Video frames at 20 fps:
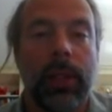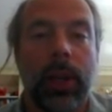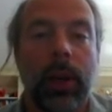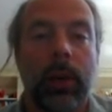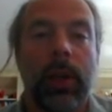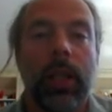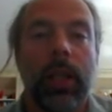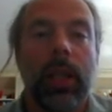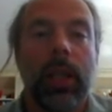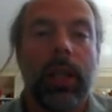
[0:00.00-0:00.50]

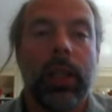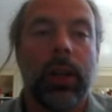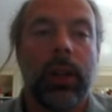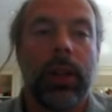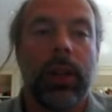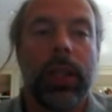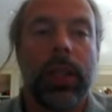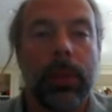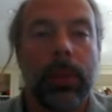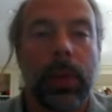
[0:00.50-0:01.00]
So,
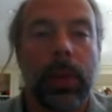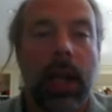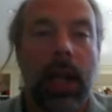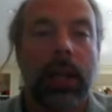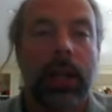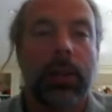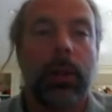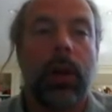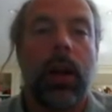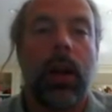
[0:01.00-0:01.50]
these
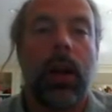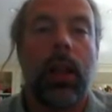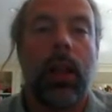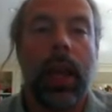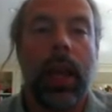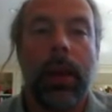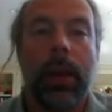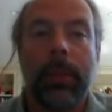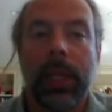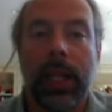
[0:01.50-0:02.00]
blocks are
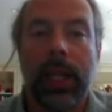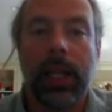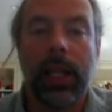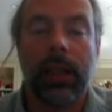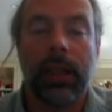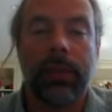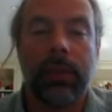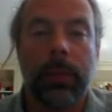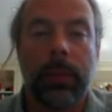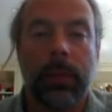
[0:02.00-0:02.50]
all
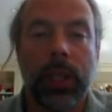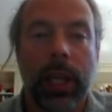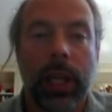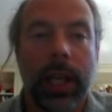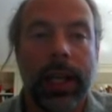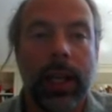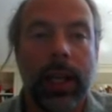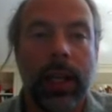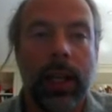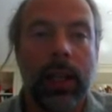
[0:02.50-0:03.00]
emanating from
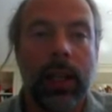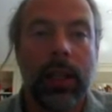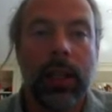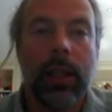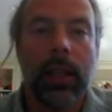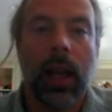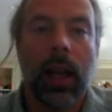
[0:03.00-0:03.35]
China.